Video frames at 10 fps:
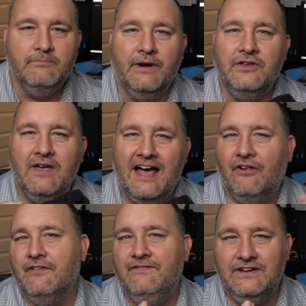but you had
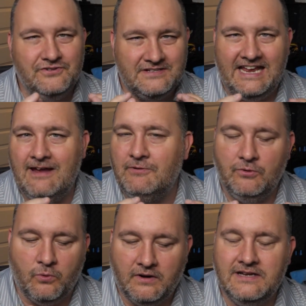all the features that came with
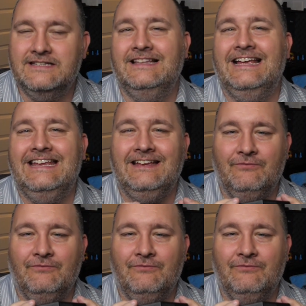Orcas, like